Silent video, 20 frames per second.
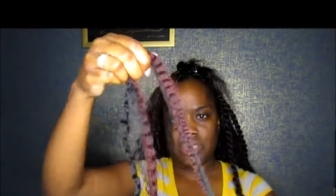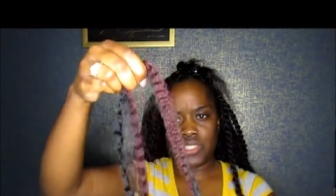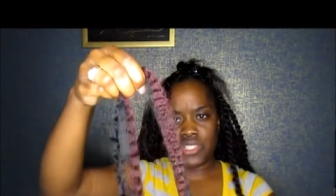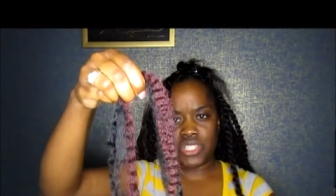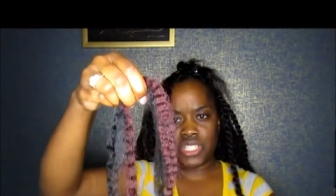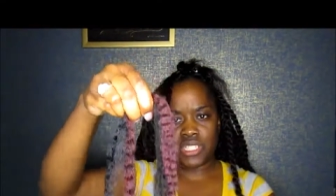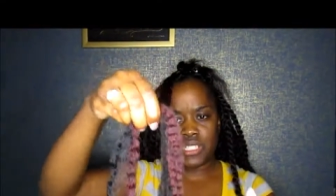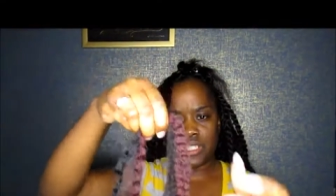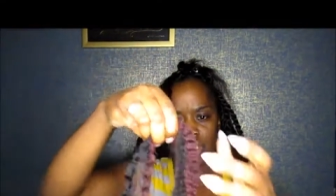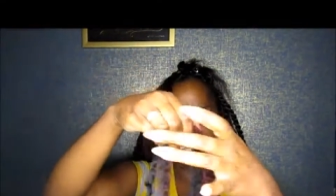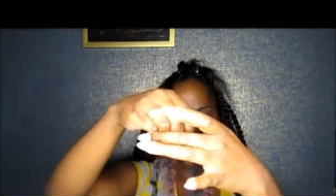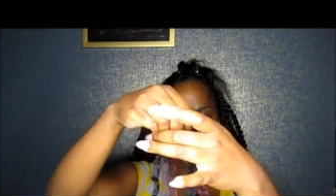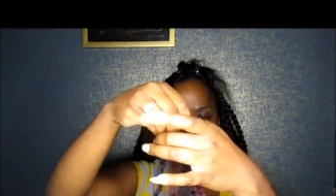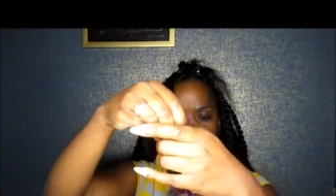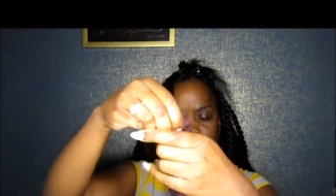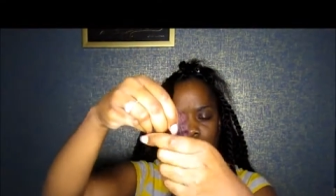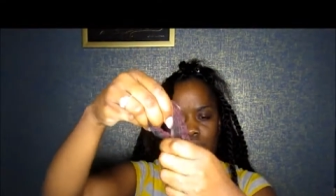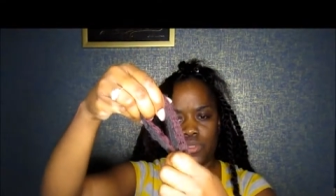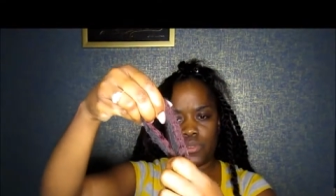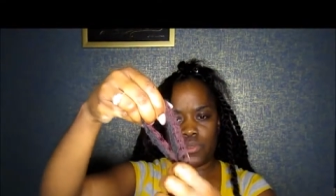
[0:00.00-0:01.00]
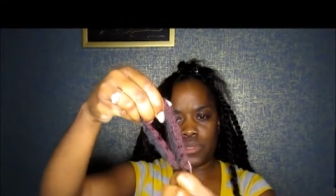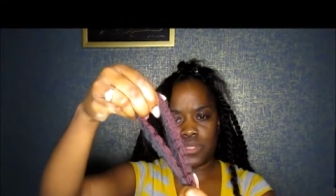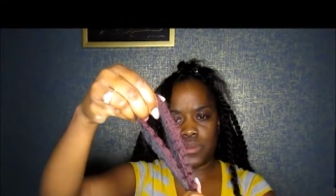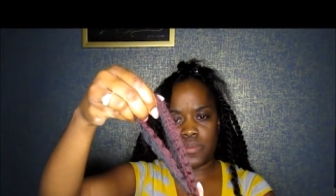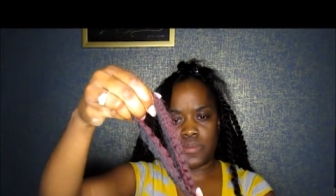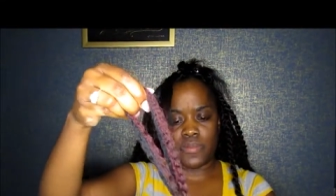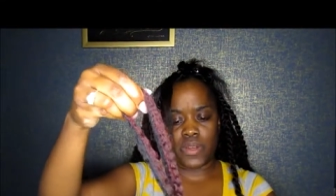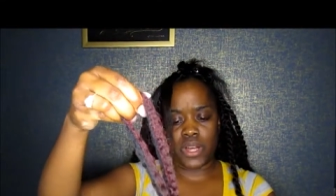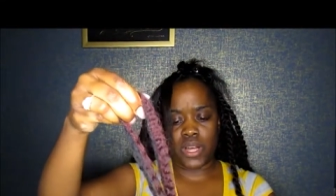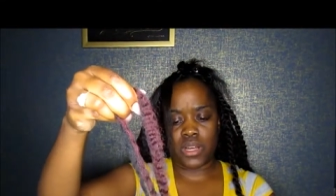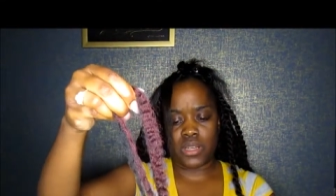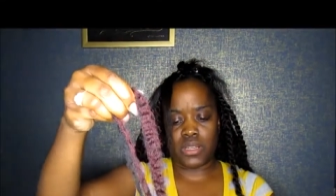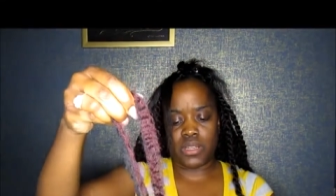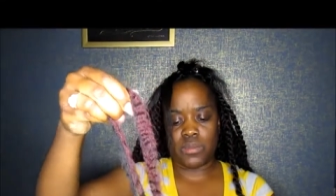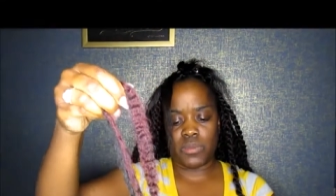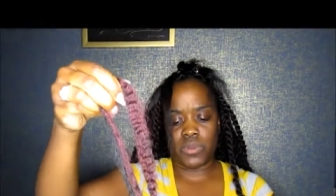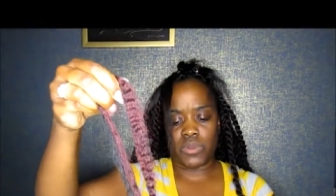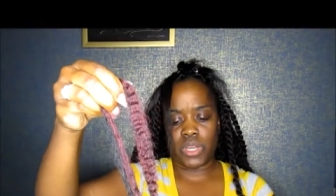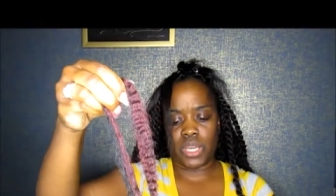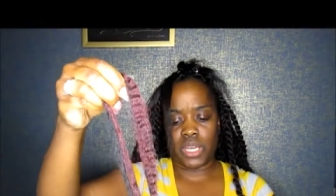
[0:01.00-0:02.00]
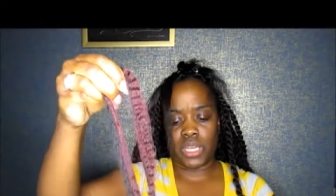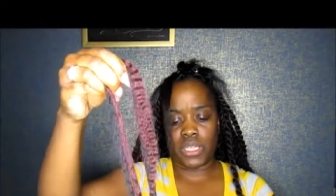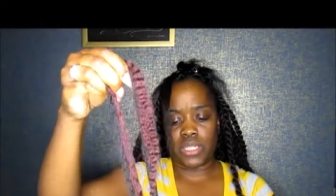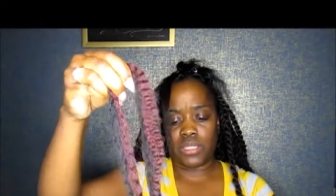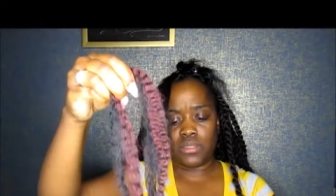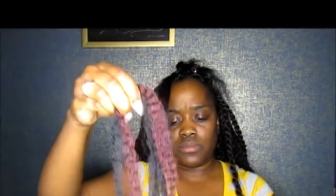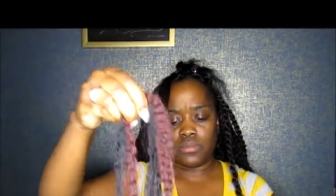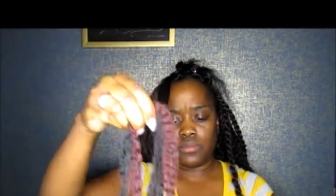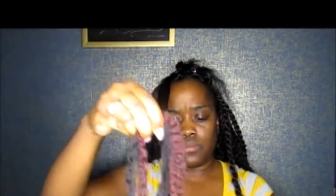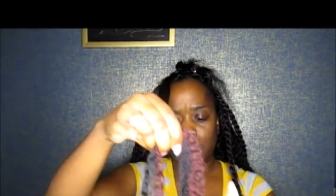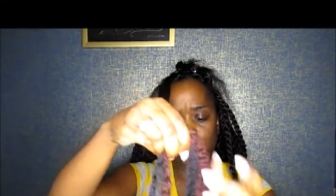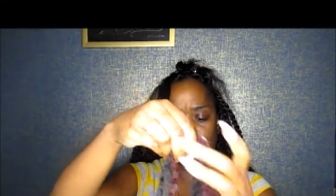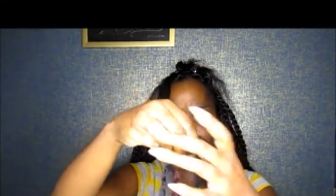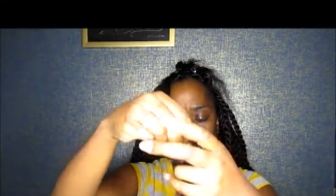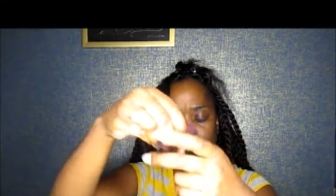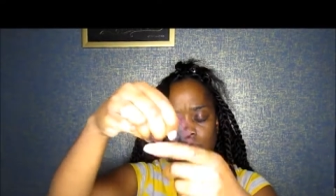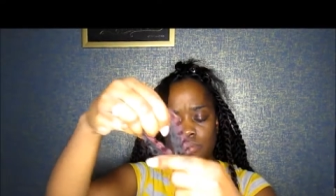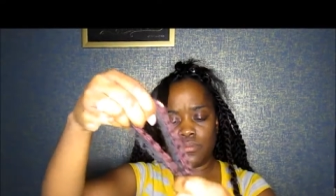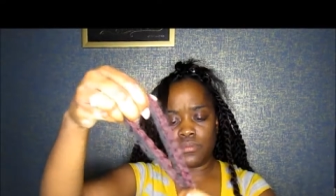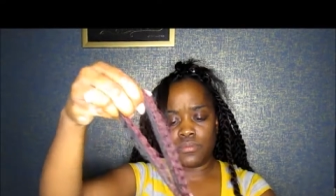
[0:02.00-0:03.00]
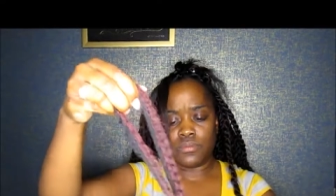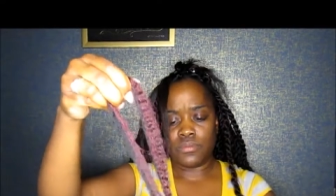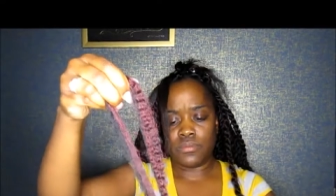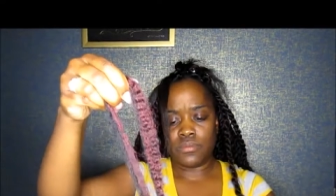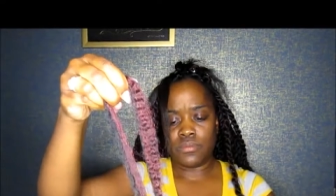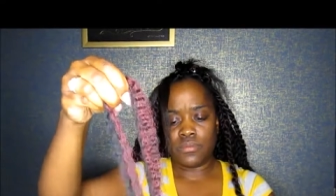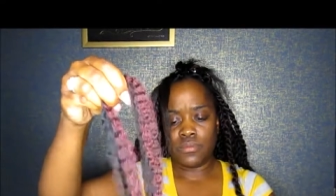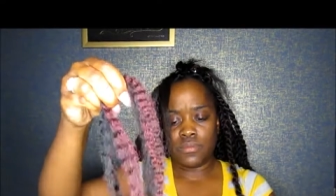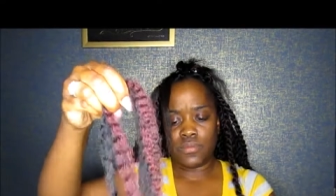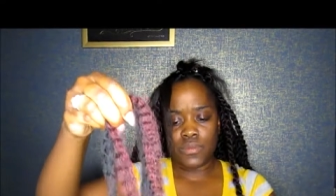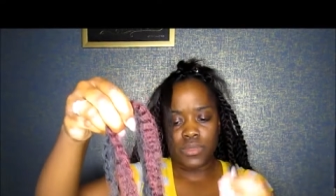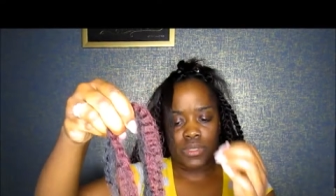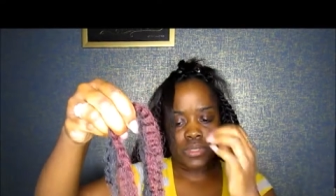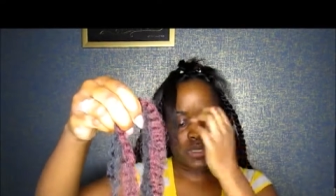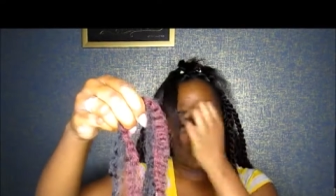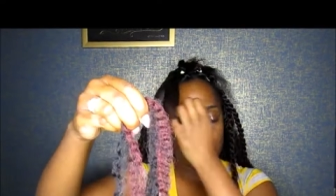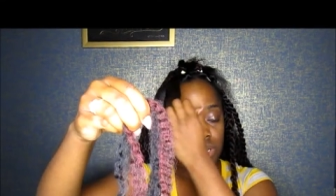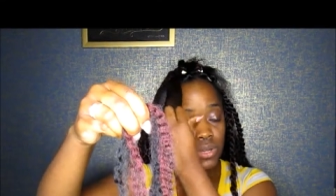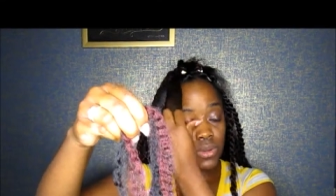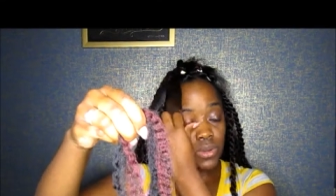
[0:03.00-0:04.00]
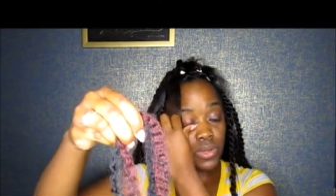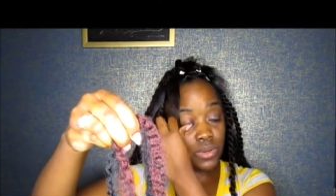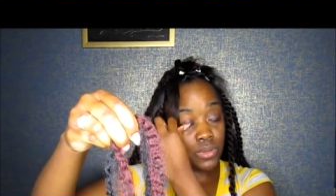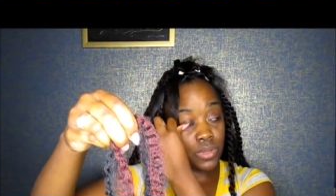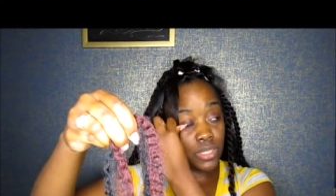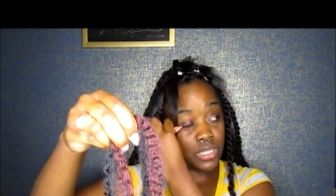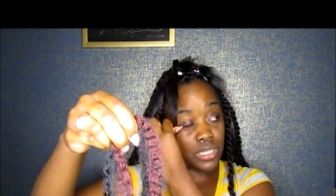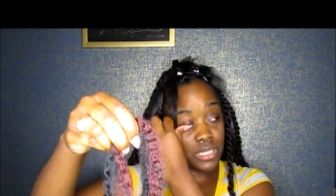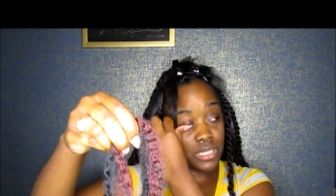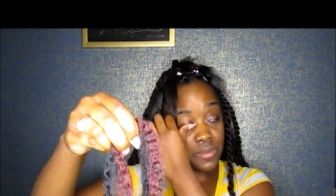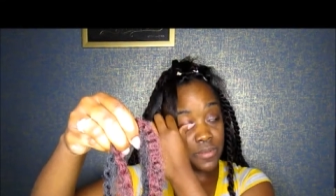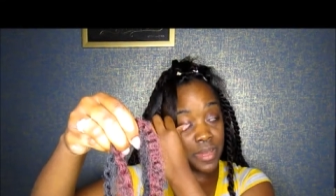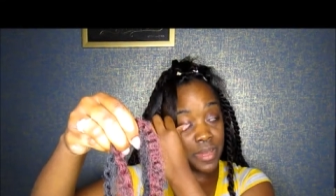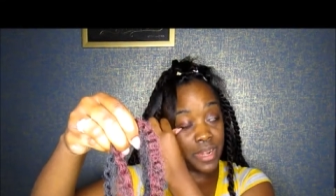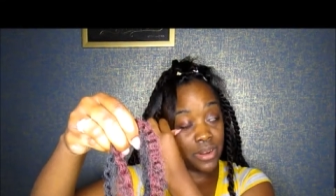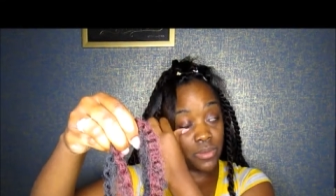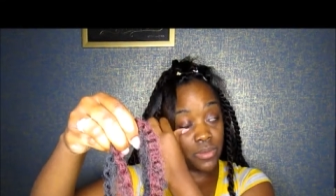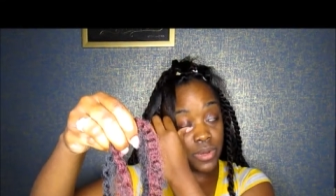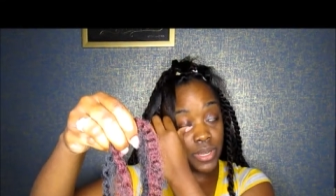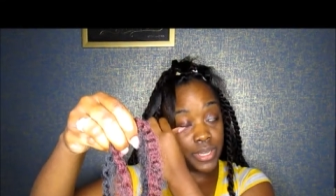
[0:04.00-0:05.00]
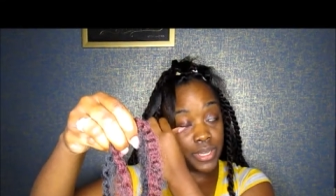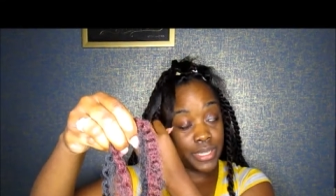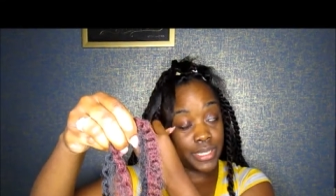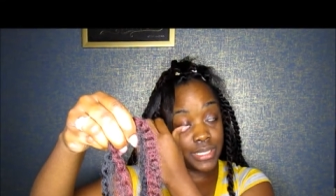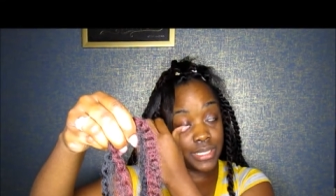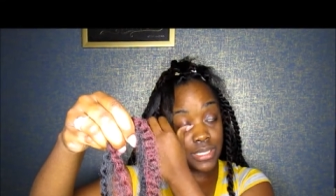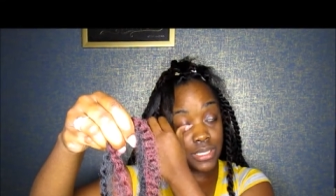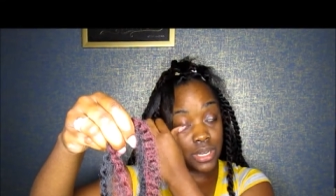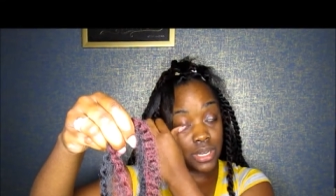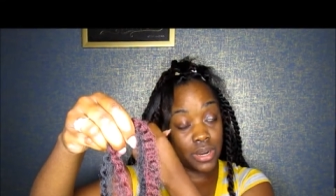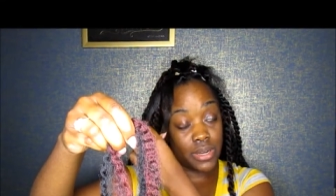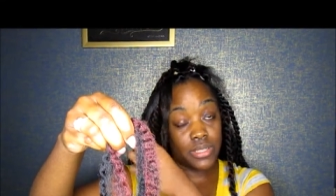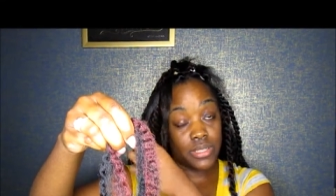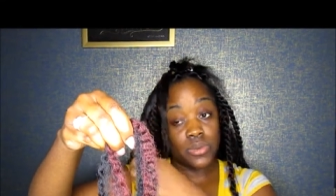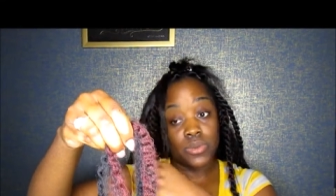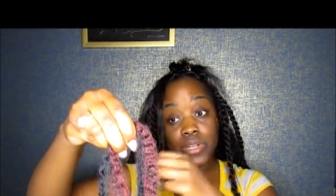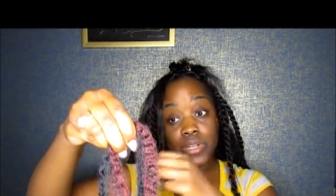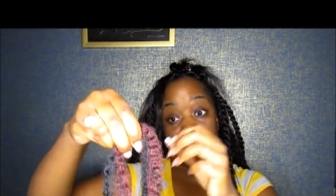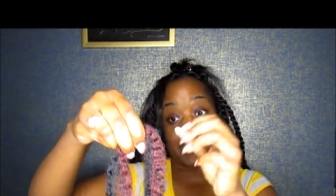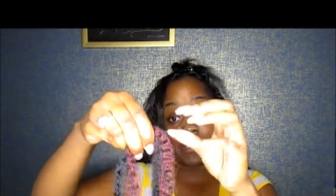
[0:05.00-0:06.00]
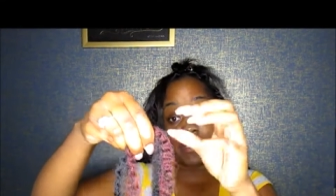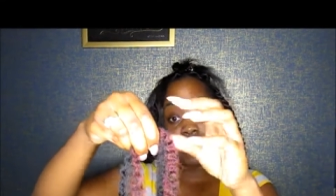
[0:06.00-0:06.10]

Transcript: is just giving you some volume, okay? So it really doesn't matter where it starts or where it